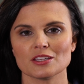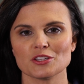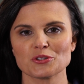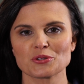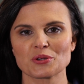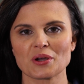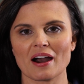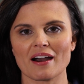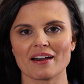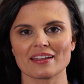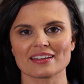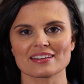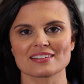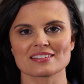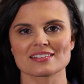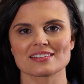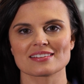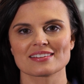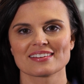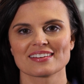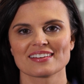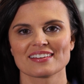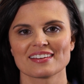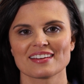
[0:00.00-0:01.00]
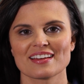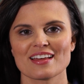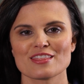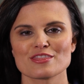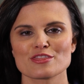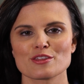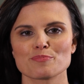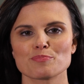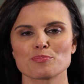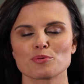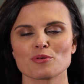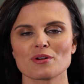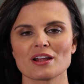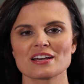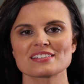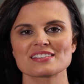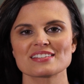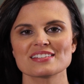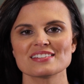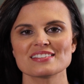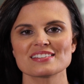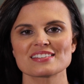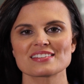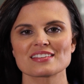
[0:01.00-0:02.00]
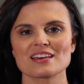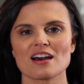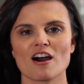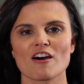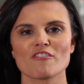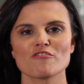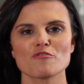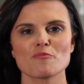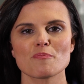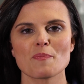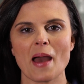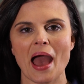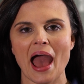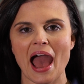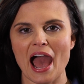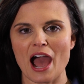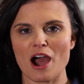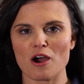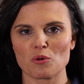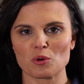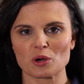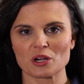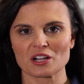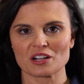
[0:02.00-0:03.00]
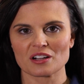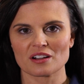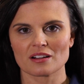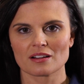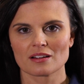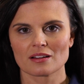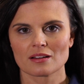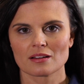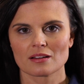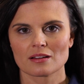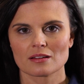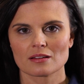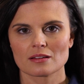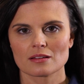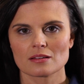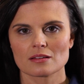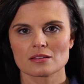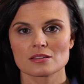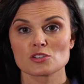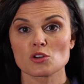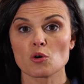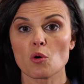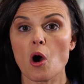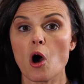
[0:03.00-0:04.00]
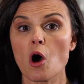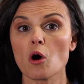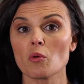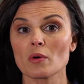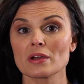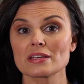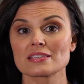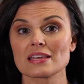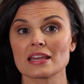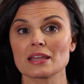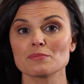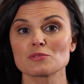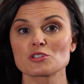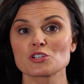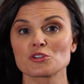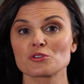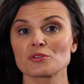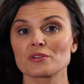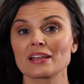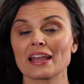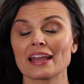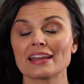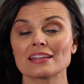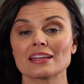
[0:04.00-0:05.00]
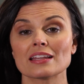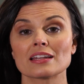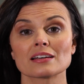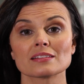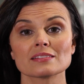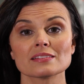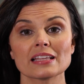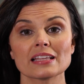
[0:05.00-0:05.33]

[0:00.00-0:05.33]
You got it. The presence of power. So always aim to create an